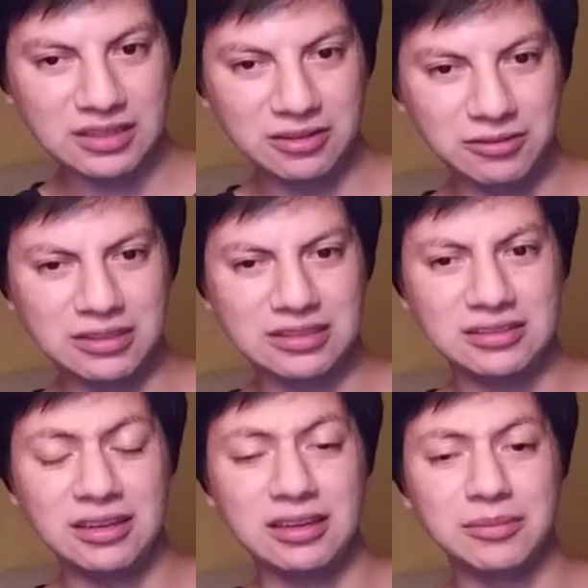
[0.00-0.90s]
during this
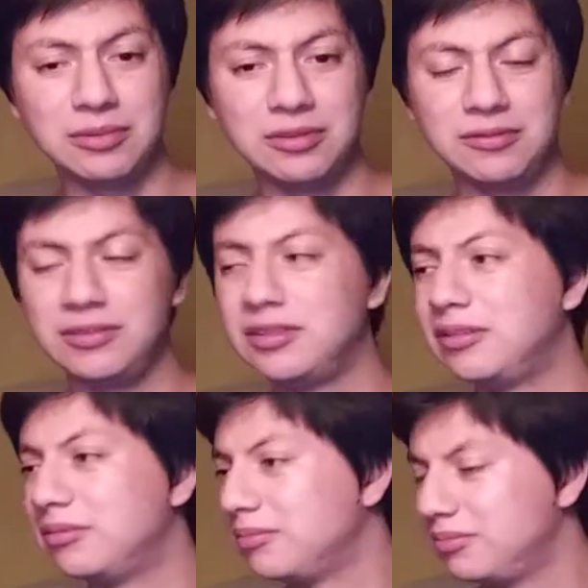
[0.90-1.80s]
time of
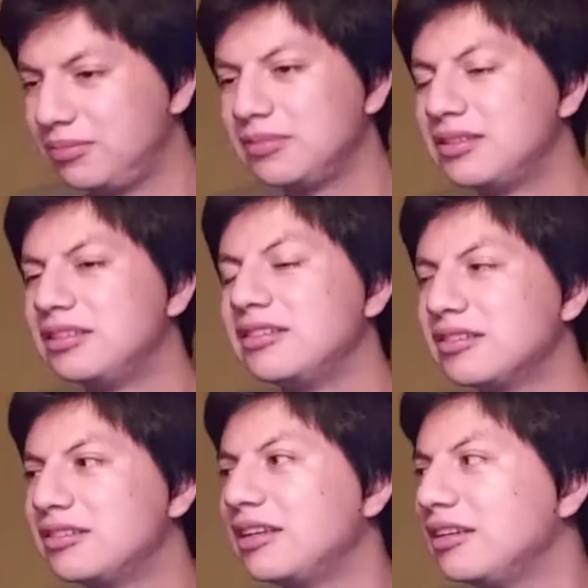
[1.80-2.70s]

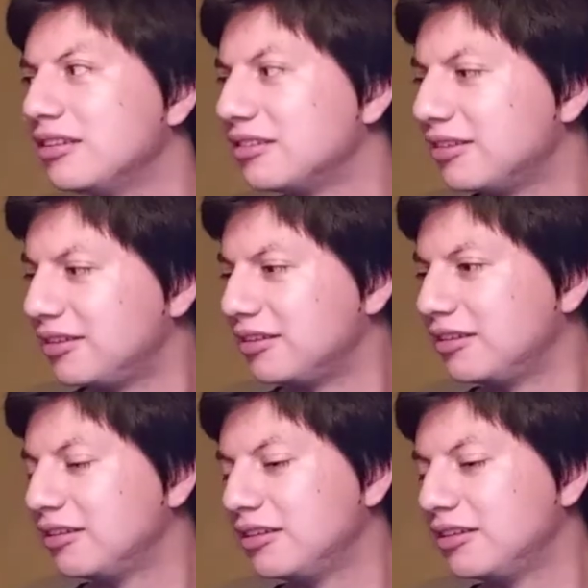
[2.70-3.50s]
just staying inside